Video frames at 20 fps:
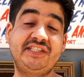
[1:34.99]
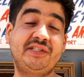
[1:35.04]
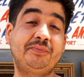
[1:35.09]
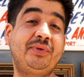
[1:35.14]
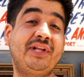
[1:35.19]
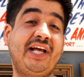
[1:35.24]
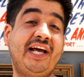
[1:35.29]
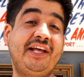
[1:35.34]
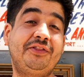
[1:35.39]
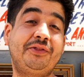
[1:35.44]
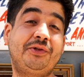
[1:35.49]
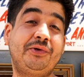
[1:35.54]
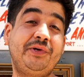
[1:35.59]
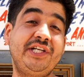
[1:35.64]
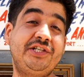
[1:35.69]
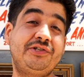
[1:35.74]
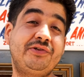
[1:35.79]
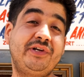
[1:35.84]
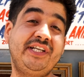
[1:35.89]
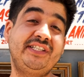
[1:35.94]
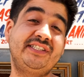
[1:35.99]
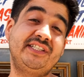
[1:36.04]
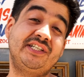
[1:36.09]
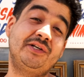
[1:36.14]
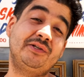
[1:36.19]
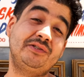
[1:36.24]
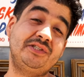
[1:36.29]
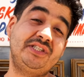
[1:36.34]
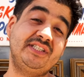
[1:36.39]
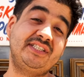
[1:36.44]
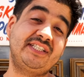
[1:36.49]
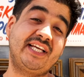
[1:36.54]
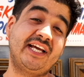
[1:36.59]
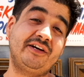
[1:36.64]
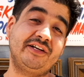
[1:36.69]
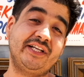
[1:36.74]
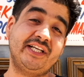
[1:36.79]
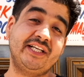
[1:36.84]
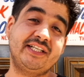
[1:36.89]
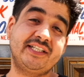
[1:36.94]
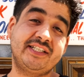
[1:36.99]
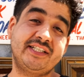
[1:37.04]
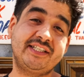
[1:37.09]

to plant three trees in Cochise County.